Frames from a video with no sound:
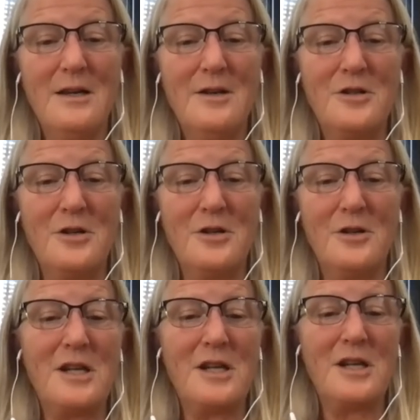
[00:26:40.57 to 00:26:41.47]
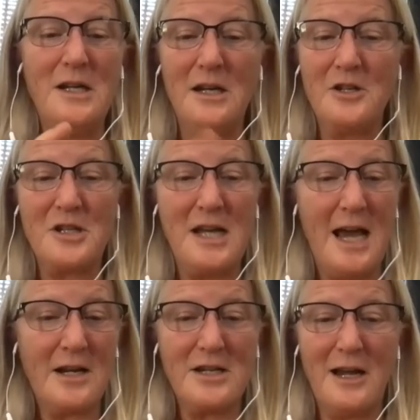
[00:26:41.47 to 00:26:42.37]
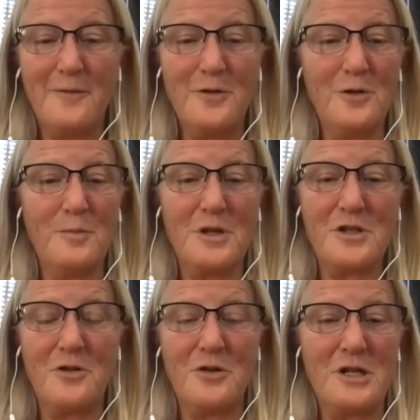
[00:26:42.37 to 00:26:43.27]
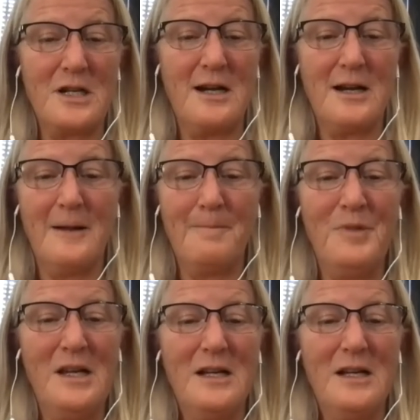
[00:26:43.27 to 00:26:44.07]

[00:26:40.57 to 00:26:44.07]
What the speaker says: So they stopped eating snacks after a certain time,